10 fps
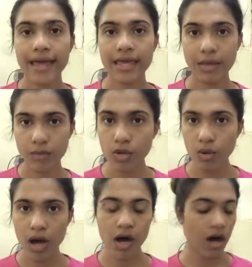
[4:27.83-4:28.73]
I came to
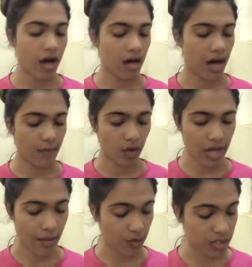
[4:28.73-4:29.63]
Goa.
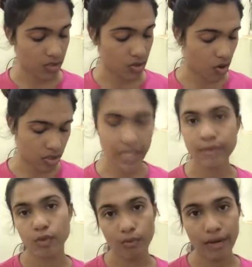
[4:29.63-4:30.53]
I was not in
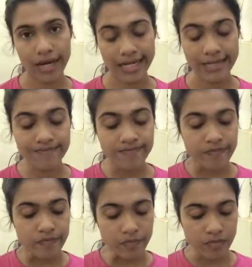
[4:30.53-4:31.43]
Mumbai,
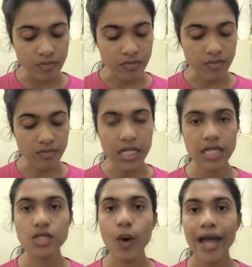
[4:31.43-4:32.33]

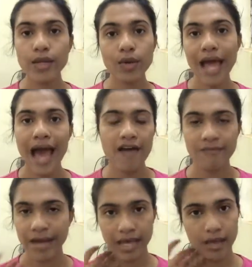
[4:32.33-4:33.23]
so I don't have
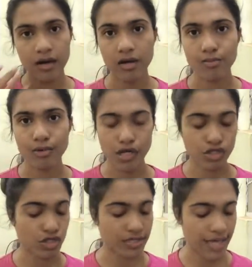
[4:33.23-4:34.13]
my
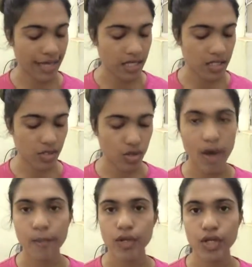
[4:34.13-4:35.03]
brush set, so
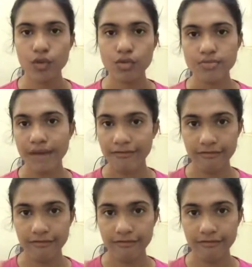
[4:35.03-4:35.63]
I'm going to use my